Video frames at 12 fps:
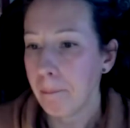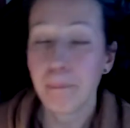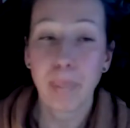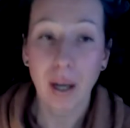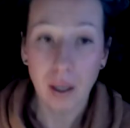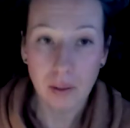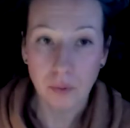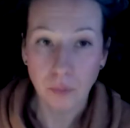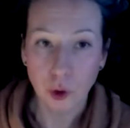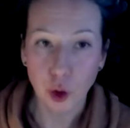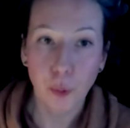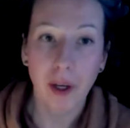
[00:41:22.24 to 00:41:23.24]
But
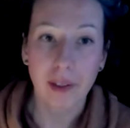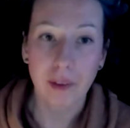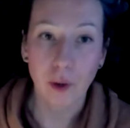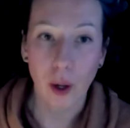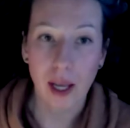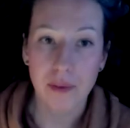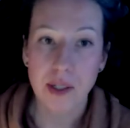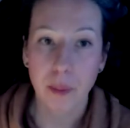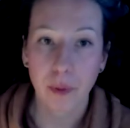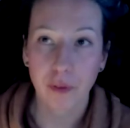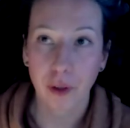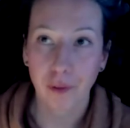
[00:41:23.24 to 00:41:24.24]
you might not have
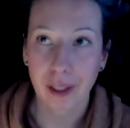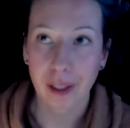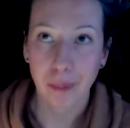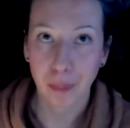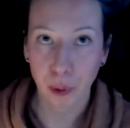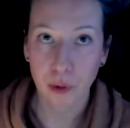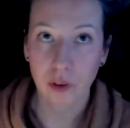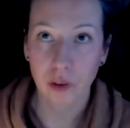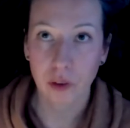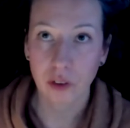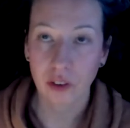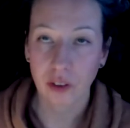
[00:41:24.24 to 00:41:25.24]
some of the really
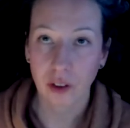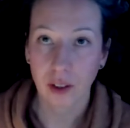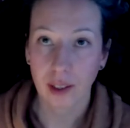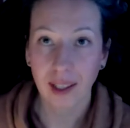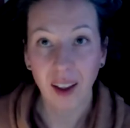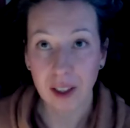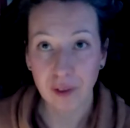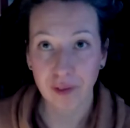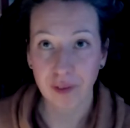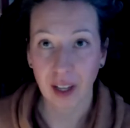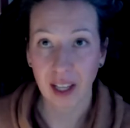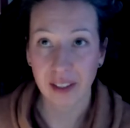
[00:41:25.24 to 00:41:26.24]
important
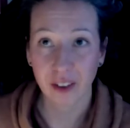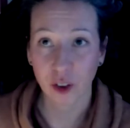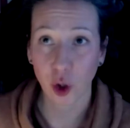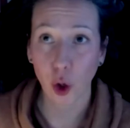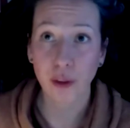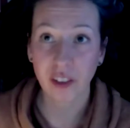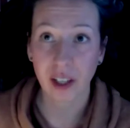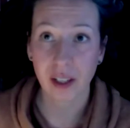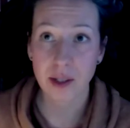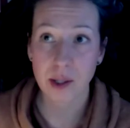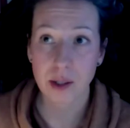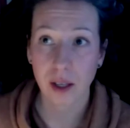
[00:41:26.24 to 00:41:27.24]
life and
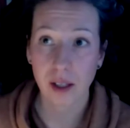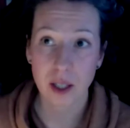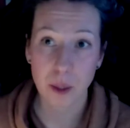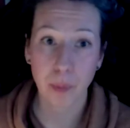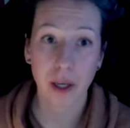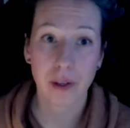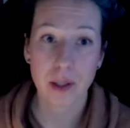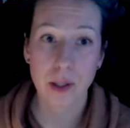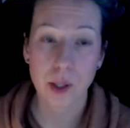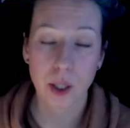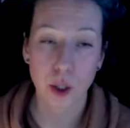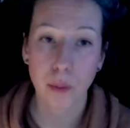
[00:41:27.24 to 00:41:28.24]
context
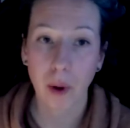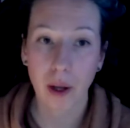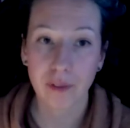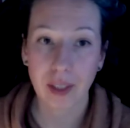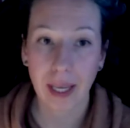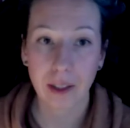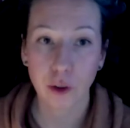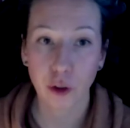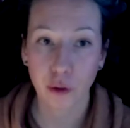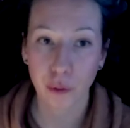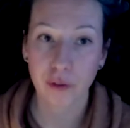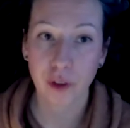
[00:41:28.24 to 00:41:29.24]
experience that you might have gained
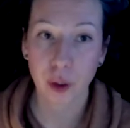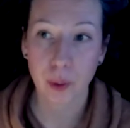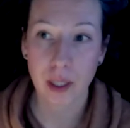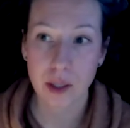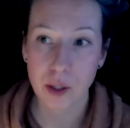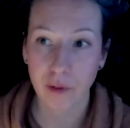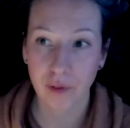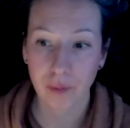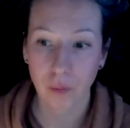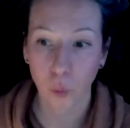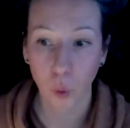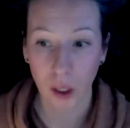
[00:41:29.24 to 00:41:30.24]
through a few years of
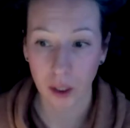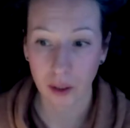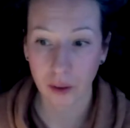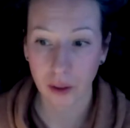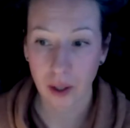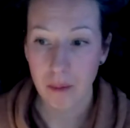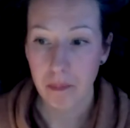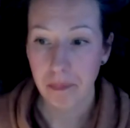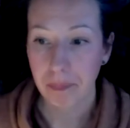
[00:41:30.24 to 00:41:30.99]
work.